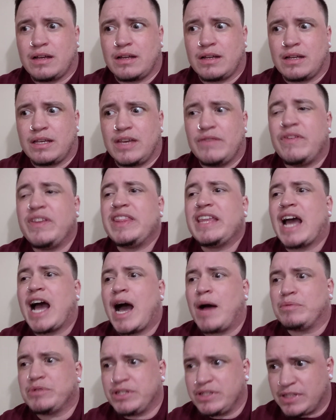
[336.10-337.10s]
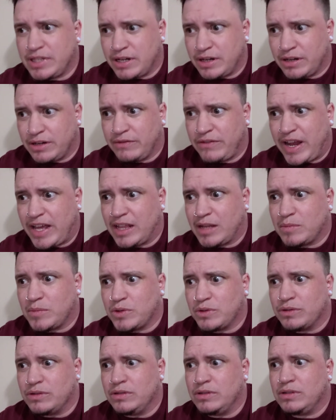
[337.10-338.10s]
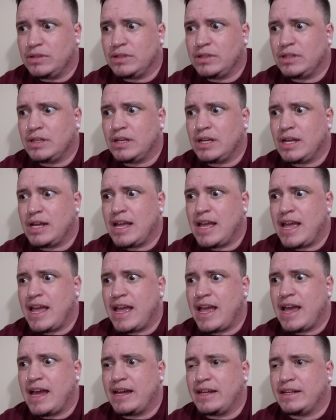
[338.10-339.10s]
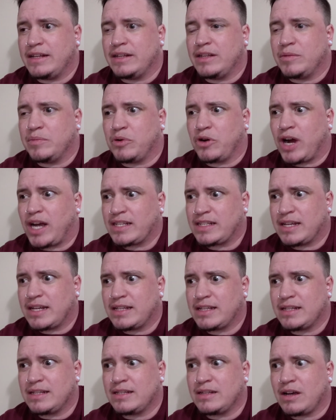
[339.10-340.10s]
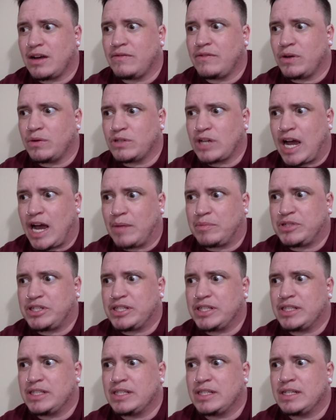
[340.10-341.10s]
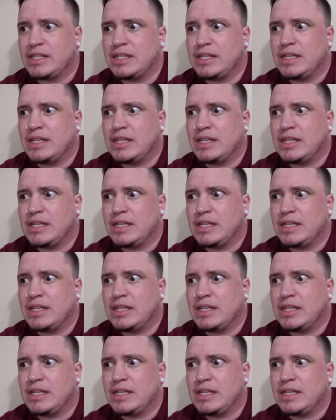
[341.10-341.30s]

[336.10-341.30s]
given the options that are available and the processes of those options,